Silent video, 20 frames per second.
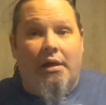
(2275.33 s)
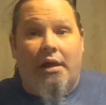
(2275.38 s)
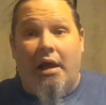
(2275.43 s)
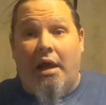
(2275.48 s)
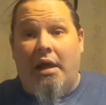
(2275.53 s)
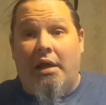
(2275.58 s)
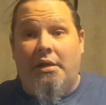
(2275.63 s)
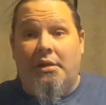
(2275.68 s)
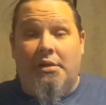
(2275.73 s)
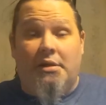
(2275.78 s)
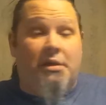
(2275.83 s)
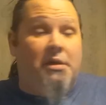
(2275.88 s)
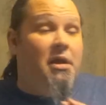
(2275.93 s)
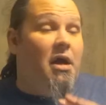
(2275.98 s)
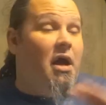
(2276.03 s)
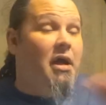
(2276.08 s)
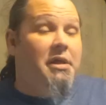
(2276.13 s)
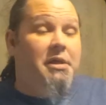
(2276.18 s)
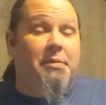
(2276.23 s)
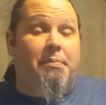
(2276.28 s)
And
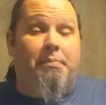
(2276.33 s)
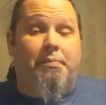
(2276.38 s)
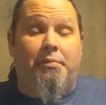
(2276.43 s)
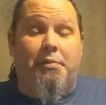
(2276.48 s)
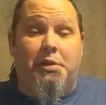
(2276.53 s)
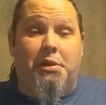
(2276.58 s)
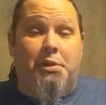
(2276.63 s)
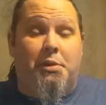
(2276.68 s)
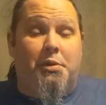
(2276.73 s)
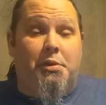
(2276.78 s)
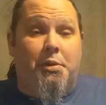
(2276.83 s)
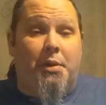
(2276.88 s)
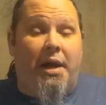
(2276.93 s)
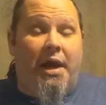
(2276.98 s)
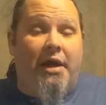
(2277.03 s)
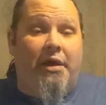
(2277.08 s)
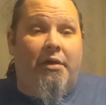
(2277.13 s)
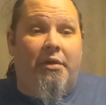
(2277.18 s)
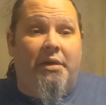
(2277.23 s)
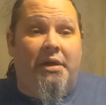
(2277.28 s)
not to
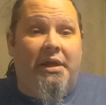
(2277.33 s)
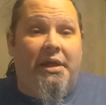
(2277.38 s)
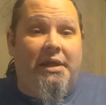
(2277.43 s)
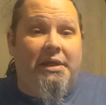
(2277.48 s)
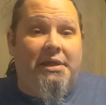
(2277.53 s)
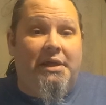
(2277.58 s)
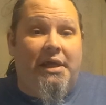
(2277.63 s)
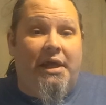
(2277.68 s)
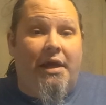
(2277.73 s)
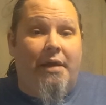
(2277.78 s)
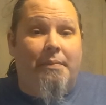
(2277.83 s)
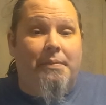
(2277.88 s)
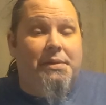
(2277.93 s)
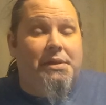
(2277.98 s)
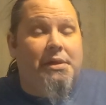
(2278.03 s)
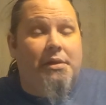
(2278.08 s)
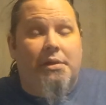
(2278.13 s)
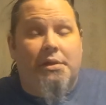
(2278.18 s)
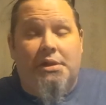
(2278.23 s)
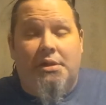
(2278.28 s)
drag on any
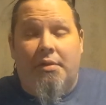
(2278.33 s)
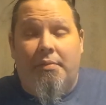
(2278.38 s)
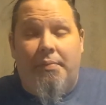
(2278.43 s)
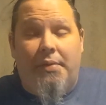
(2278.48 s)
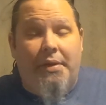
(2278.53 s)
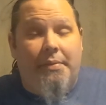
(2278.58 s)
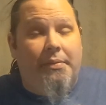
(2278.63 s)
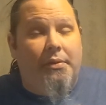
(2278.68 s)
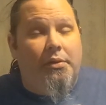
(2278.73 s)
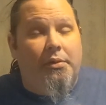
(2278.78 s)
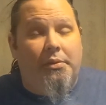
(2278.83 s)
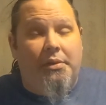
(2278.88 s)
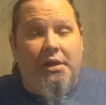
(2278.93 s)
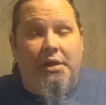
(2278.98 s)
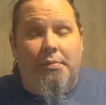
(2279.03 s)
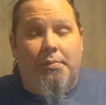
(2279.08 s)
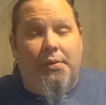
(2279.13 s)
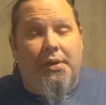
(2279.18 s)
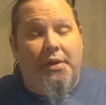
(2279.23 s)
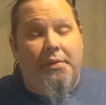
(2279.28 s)
TMs, there are some people who
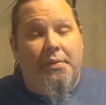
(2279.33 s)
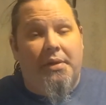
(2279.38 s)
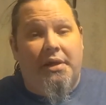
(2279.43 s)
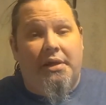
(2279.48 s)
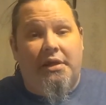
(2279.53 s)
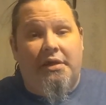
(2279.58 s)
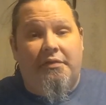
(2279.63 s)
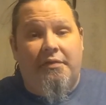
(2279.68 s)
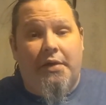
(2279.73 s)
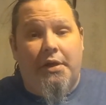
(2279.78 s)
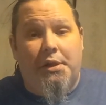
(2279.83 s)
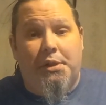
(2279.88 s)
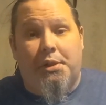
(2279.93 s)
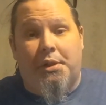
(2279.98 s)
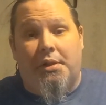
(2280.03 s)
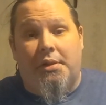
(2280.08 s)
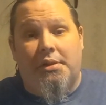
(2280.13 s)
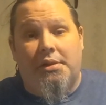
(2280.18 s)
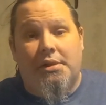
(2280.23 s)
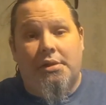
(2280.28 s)
need pre-written
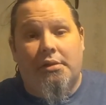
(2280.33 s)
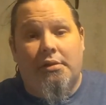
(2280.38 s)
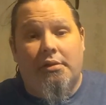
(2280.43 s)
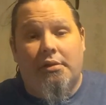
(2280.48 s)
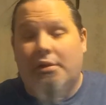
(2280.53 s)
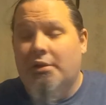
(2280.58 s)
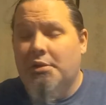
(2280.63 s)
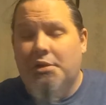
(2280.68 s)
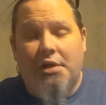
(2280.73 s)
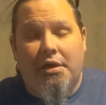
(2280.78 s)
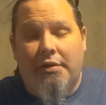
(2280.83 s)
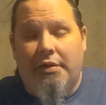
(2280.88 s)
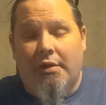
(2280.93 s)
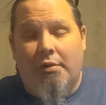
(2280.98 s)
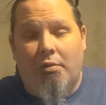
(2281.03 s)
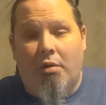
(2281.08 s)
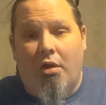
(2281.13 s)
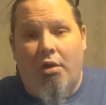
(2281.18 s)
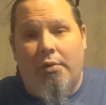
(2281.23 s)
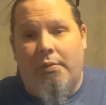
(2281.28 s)
adventures. There's nothing
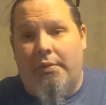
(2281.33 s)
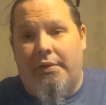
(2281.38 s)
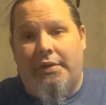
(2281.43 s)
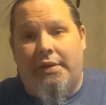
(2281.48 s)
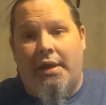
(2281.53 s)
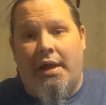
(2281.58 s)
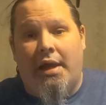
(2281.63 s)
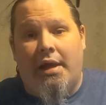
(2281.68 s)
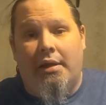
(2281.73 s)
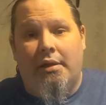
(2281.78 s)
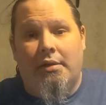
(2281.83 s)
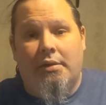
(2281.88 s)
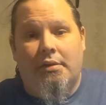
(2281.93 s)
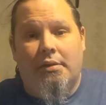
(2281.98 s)
wrong with that.